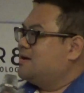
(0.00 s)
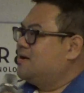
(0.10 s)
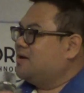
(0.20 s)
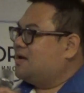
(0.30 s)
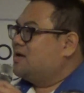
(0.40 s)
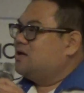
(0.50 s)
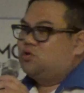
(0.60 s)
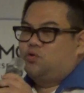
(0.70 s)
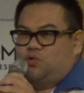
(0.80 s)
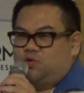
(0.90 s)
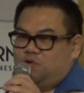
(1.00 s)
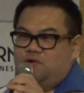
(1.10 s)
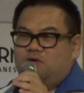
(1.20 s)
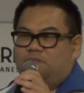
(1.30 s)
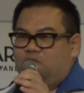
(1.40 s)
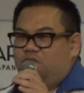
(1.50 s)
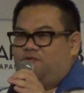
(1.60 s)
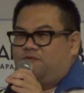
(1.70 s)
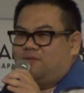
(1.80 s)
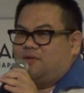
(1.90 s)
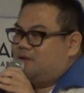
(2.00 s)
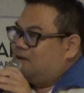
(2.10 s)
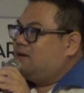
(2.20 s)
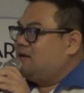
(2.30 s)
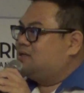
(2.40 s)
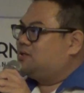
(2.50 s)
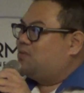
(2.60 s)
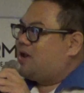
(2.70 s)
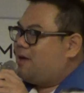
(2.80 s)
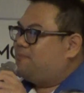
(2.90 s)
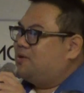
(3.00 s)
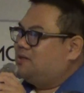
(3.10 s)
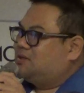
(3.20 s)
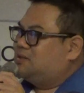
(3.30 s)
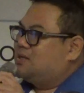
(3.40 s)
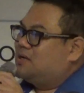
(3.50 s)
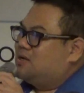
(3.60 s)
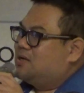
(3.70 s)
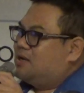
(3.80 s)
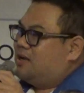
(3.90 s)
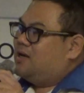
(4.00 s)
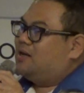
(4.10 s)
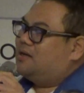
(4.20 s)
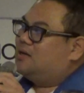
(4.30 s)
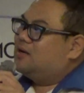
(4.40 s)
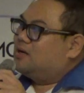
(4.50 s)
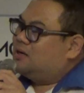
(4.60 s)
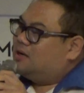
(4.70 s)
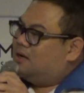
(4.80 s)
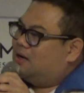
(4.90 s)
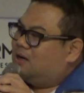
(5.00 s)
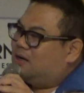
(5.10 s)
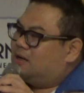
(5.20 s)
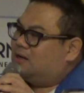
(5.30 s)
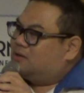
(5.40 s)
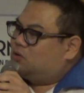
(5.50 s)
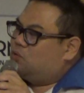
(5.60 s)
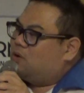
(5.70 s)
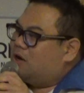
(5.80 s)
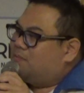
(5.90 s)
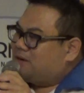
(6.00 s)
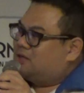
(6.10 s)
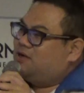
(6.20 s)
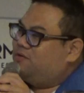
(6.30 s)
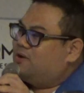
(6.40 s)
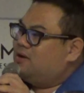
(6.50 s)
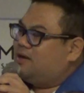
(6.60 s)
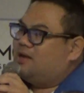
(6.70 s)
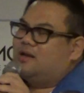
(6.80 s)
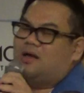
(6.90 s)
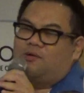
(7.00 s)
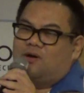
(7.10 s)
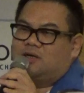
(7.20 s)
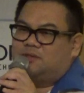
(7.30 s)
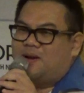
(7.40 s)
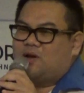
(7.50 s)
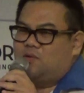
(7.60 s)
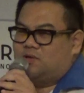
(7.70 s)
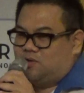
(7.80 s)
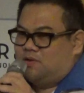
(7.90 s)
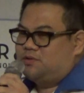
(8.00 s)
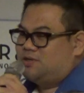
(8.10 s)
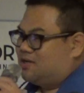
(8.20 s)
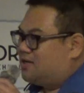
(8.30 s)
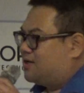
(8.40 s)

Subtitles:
Okay, to show you the proof, here is what happens in to a bacteria in our SmartCoat solution.